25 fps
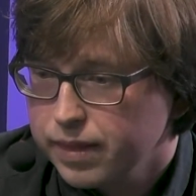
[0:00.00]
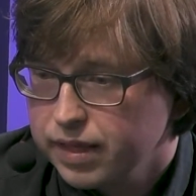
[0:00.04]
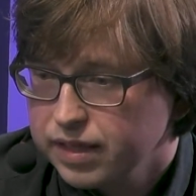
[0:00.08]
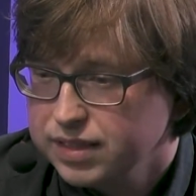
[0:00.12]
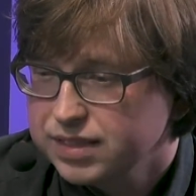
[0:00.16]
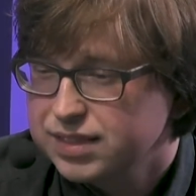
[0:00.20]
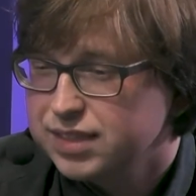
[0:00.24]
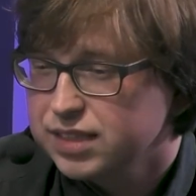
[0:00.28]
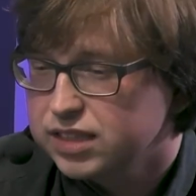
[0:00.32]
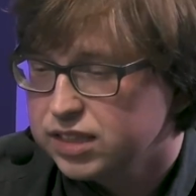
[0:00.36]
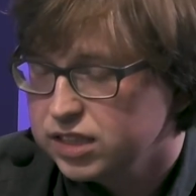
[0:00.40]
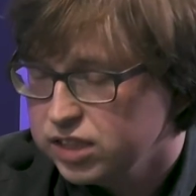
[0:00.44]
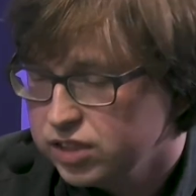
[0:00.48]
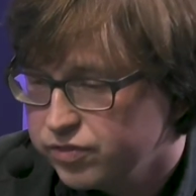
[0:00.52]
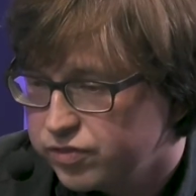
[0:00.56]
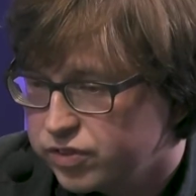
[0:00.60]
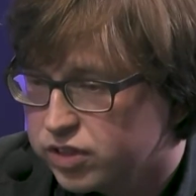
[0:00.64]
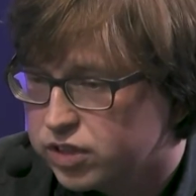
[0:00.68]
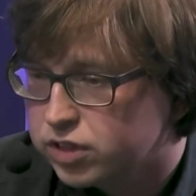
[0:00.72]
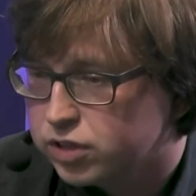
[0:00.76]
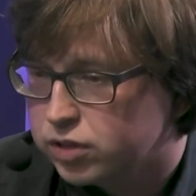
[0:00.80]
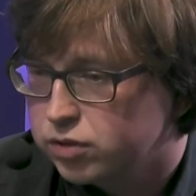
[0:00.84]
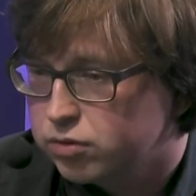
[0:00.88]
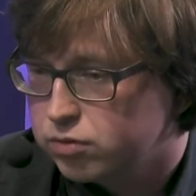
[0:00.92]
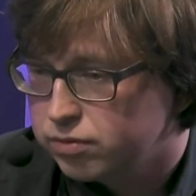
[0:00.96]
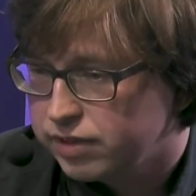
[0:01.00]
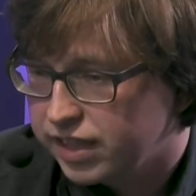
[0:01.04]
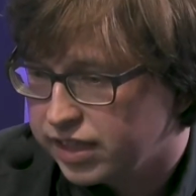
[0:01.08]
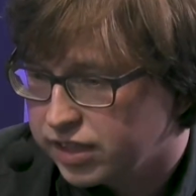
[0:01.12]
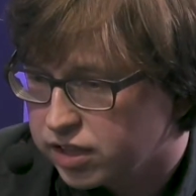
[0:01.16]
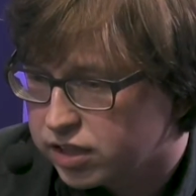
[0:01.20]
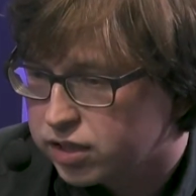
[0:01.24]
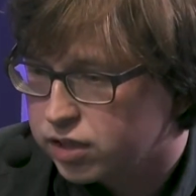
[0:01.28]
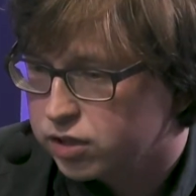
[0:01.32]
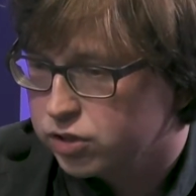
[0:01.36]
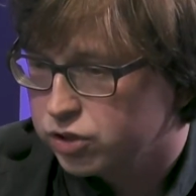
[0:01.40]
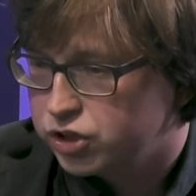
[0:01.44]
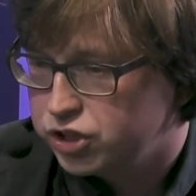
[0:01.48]
significant
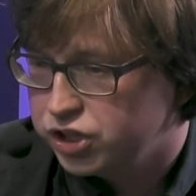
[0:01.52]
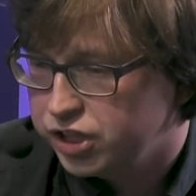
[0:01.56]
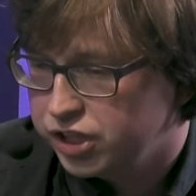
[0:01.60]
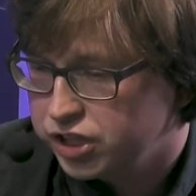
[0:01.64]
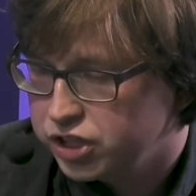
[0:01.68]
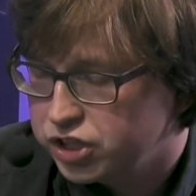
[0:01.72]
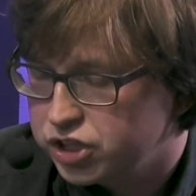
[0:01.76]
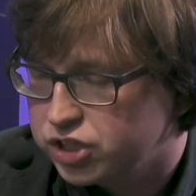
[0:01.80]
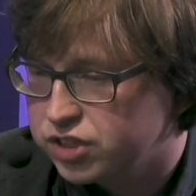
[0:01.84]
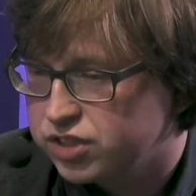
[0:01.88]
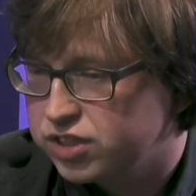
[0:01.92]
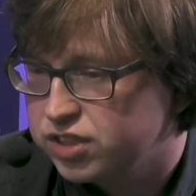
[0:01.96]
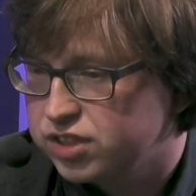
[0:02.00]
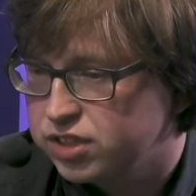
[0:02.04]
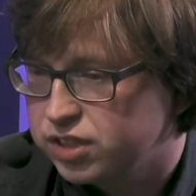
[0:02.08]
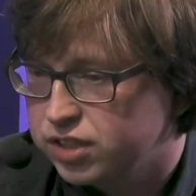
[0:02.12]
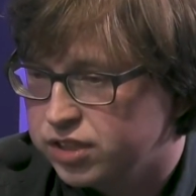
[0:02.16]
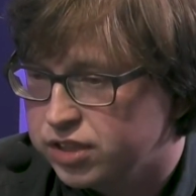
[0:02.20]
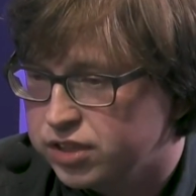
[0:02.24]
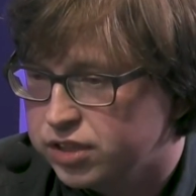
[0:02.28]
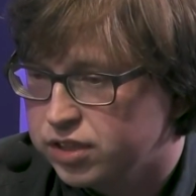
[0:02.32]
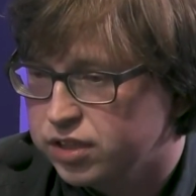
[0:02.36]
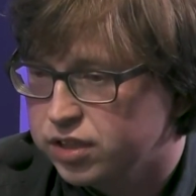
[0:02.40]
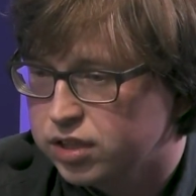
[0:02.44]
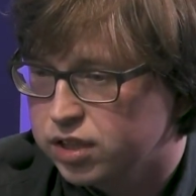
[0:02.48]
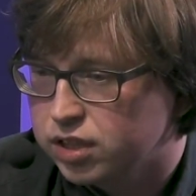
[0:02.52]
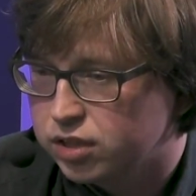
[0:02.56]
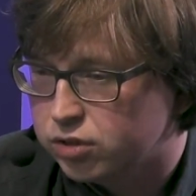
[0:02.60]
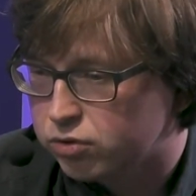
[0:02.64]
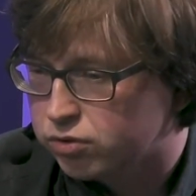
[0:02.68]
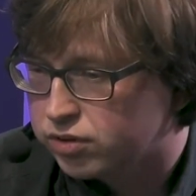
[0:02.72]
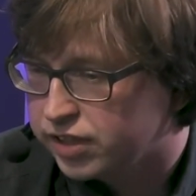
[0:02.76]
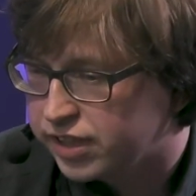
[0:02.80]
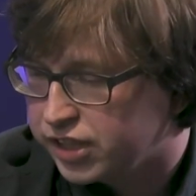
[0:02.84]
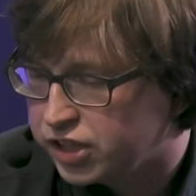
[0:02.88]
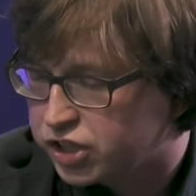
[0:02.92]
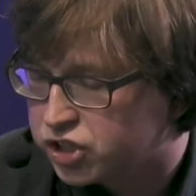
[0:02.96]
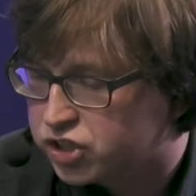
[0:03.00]
radical changes in
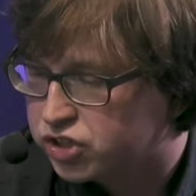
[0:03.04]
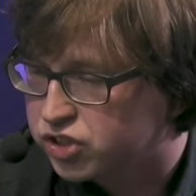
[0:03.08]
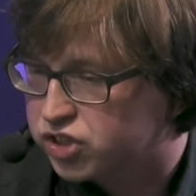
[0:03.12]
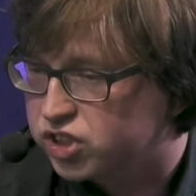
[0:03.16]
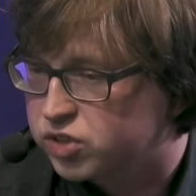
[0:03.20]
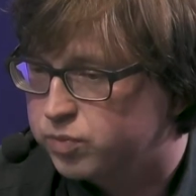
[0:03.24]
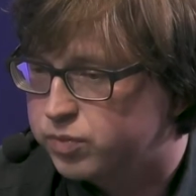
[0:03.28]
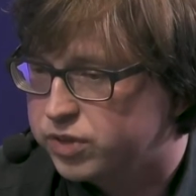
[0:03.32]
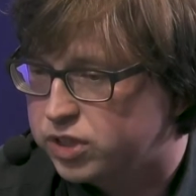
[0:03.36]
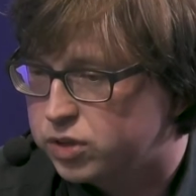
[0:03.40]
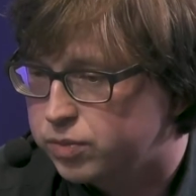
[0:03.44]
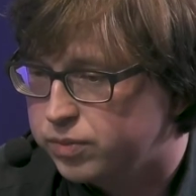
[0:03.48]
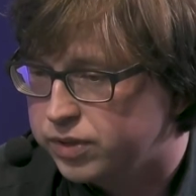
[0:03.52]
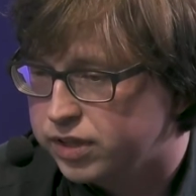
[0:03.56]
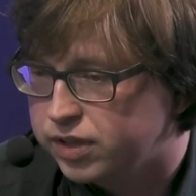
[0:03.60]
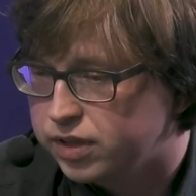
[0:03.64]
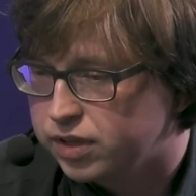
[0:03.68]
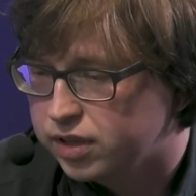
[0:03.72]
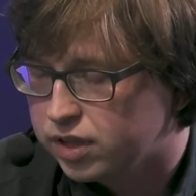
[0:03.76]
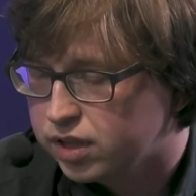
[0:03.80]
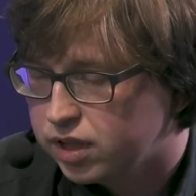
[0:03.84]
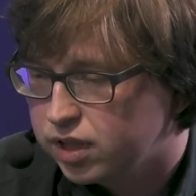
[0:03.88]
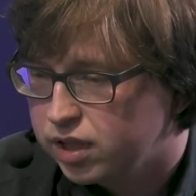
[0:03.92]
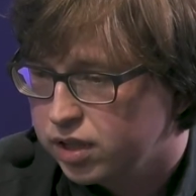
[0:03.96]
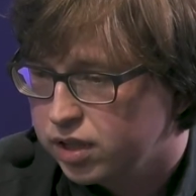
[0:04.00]
relations between